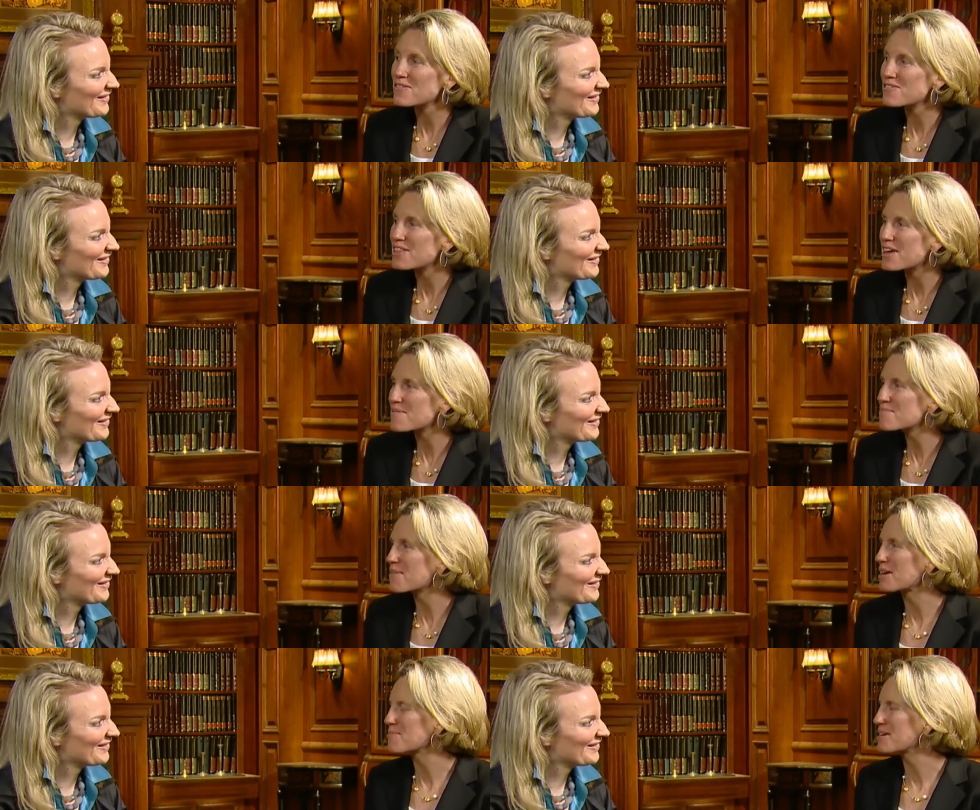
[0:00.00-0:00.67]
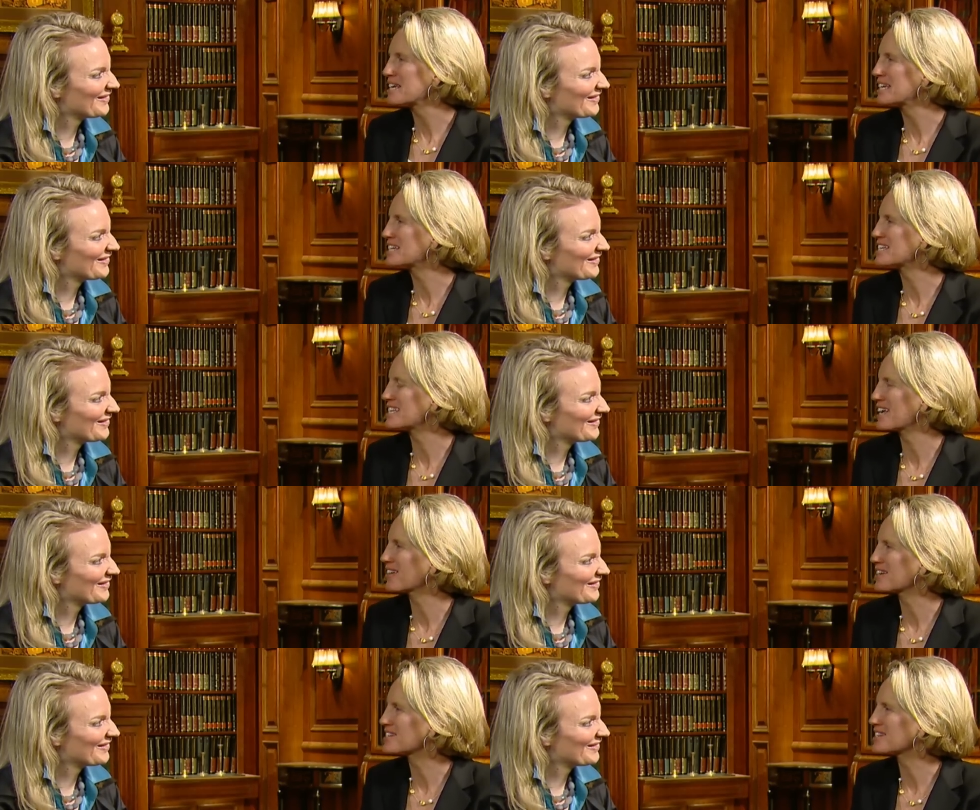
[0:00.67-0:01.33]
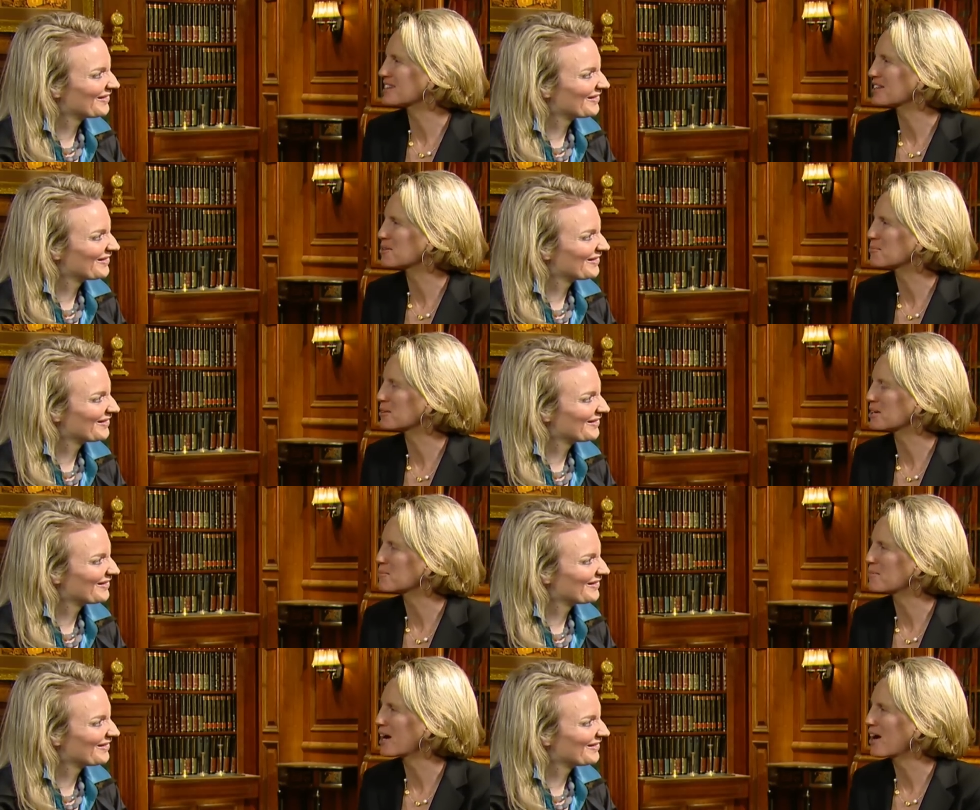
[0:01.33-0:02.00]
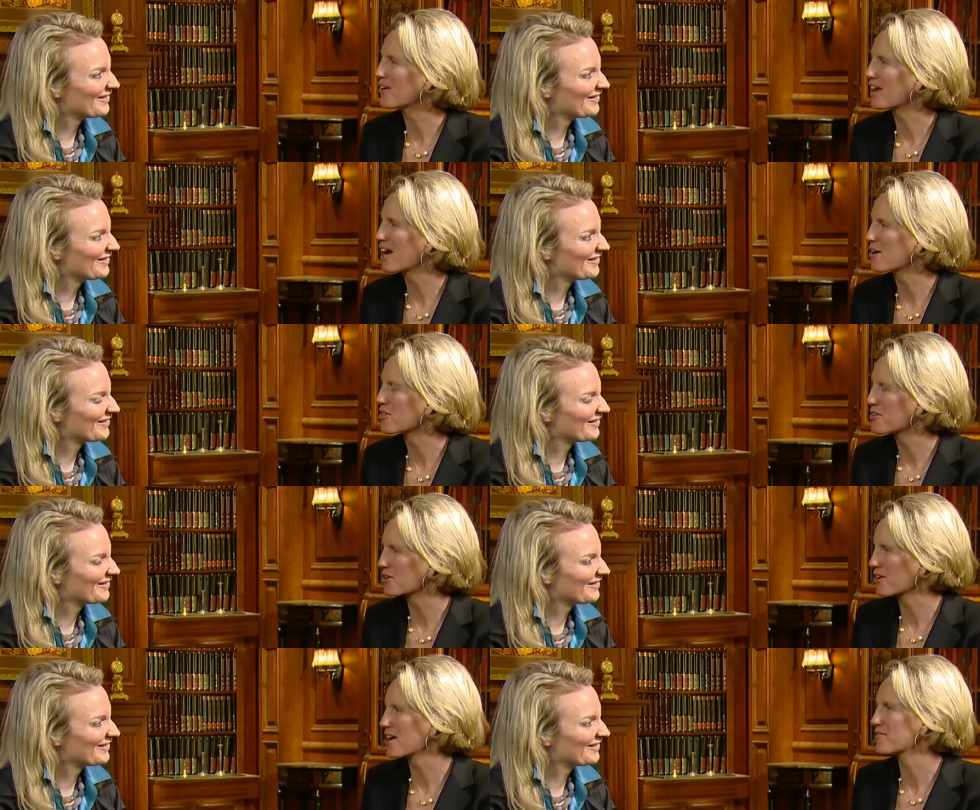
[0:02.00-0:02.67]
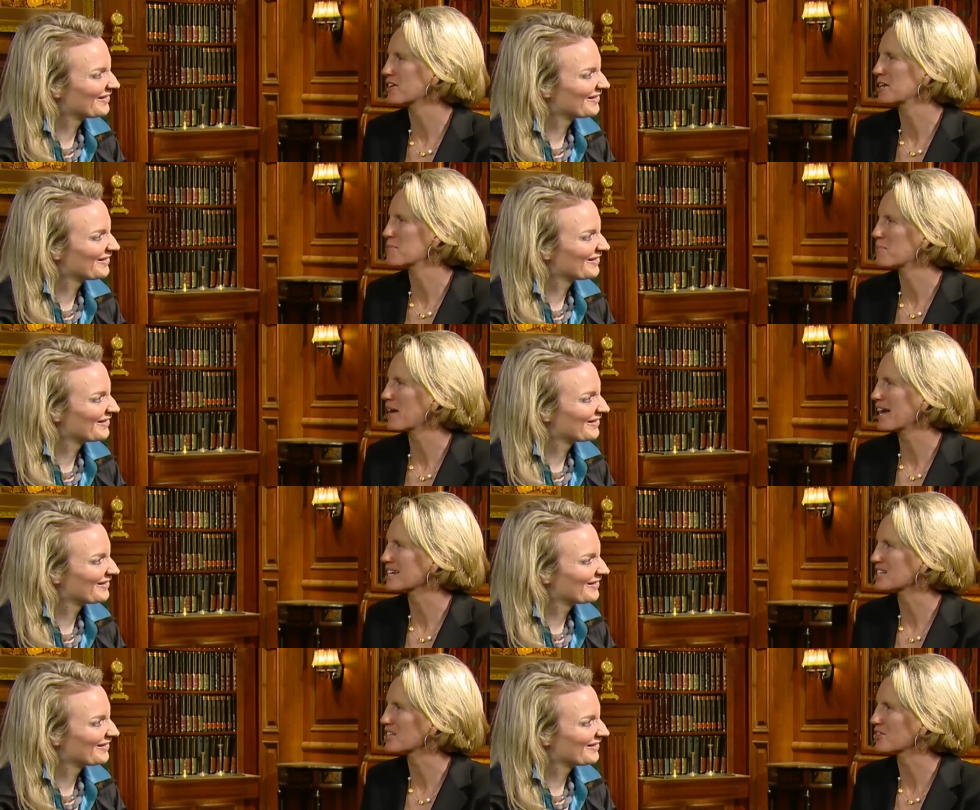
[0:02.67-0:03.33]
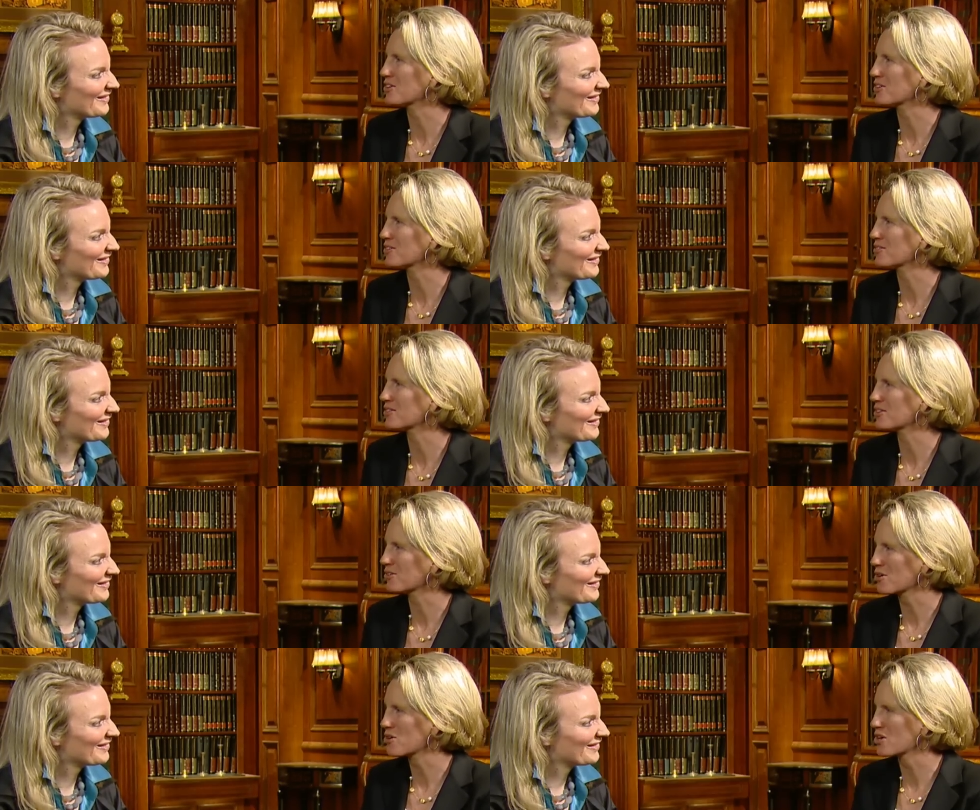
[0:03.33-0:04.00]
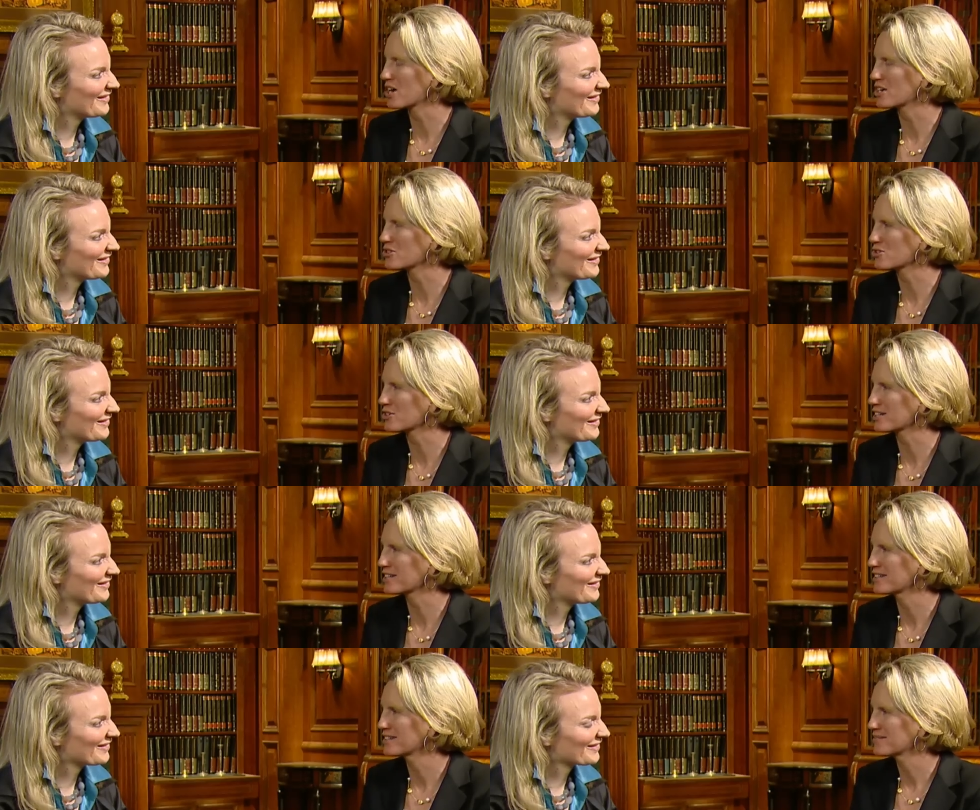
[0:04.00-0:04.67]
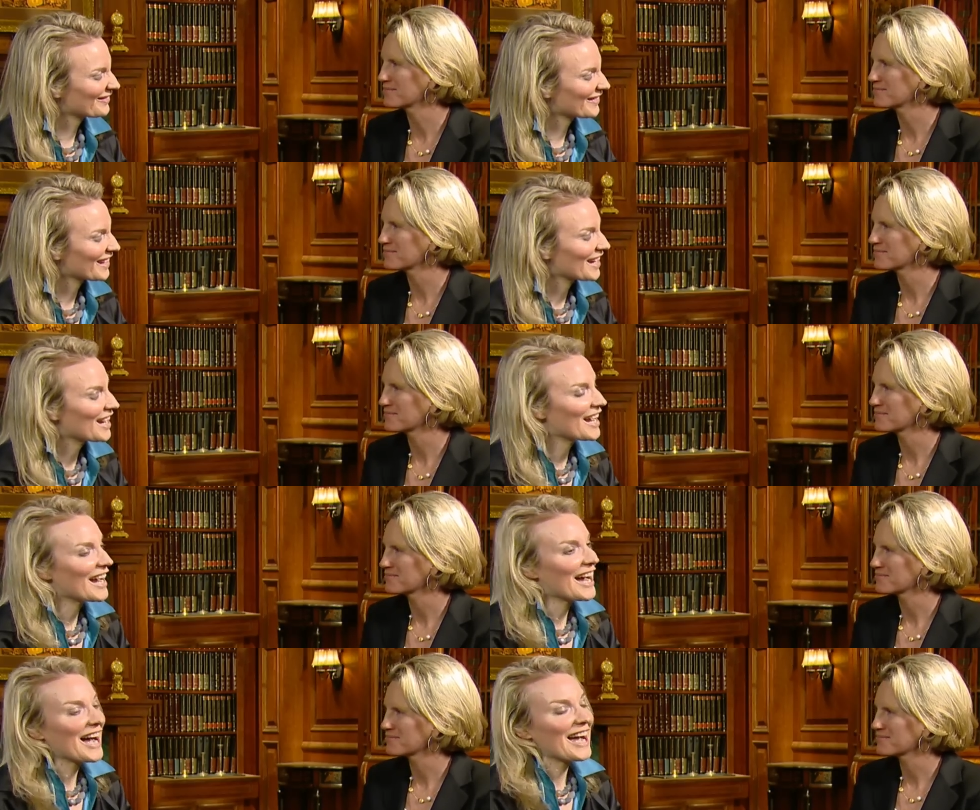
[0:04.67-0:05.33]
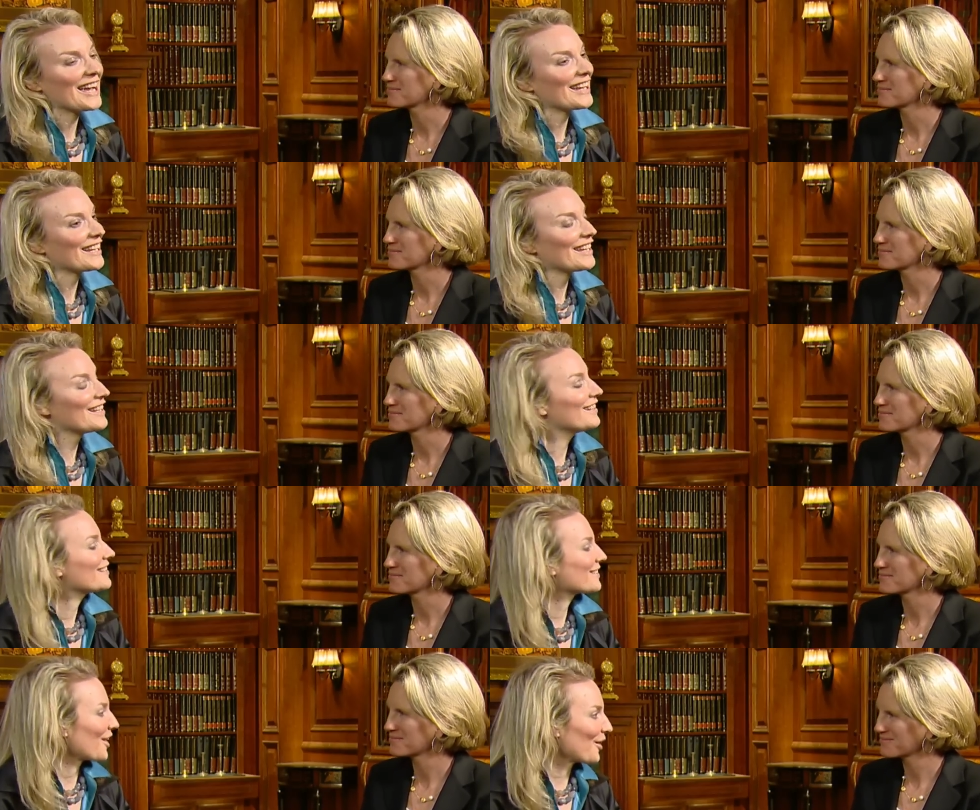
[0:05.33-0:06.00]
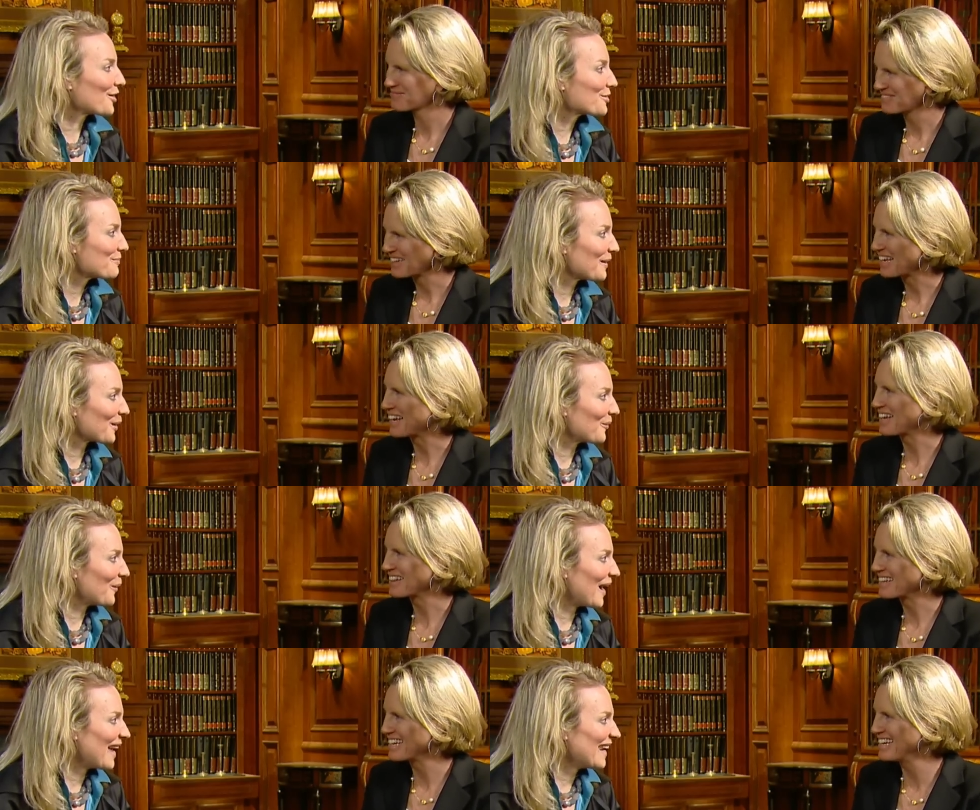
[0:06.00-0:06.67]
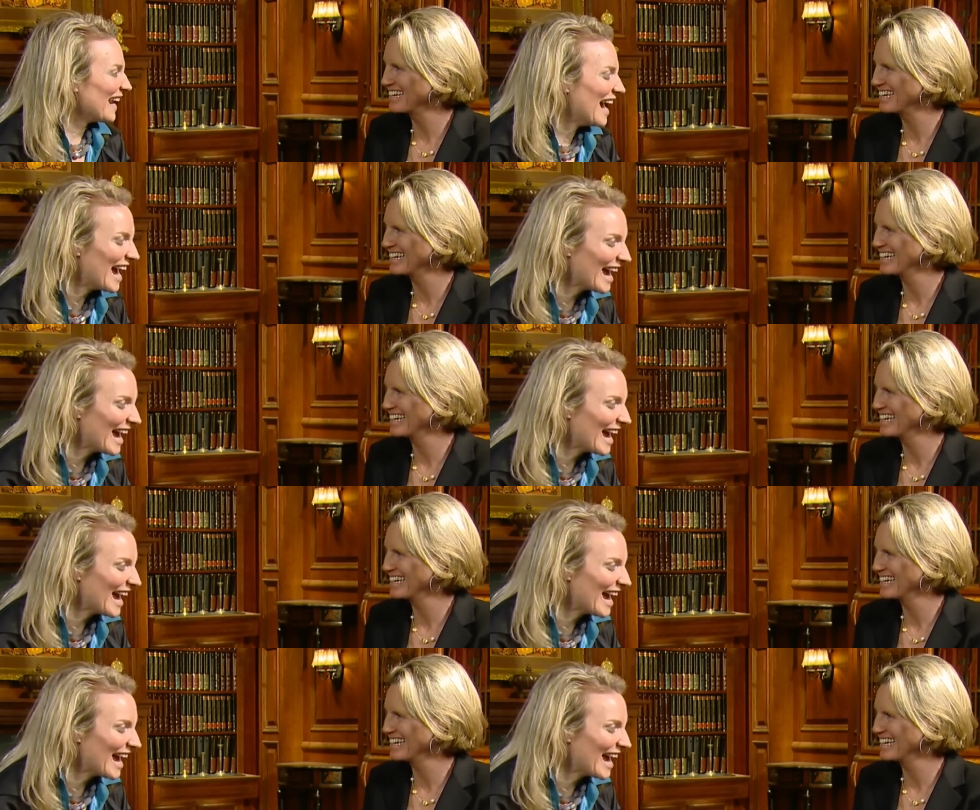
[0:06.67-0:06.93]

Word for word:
Speaker 1: of them maybe and tell us a little bit about how they're having impact in their, their own country?
Speaker 2: It is hard to pick yeah. one,